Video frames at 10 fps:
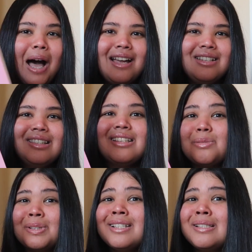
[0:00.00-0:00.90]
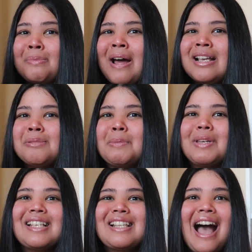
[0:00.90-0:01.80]
But this really surprised me
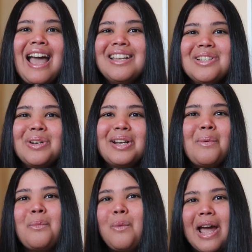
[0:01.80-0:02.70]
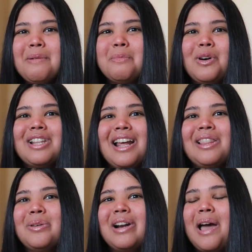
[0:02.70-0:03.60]
because I enjoyed it way more than I
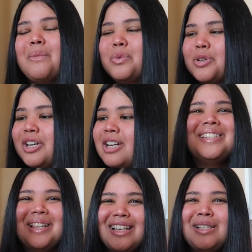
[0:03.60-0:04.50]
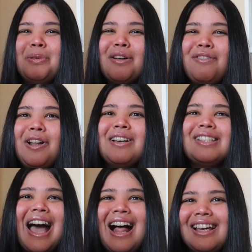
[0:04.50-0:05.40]
thought I would. So this book
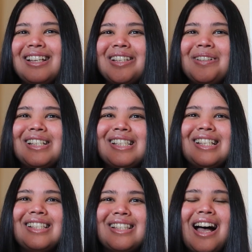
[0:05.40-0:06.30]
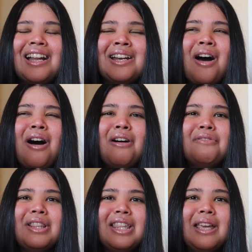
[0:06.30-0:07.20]
follows Alex, who is the son
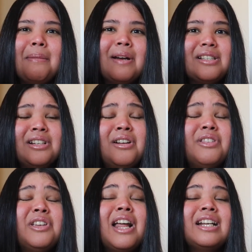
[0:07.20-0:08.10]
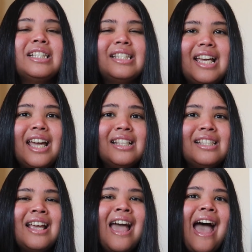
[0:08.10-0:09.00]
of the President of the United
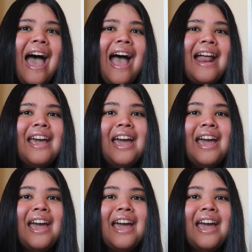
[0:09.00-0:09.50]
States, and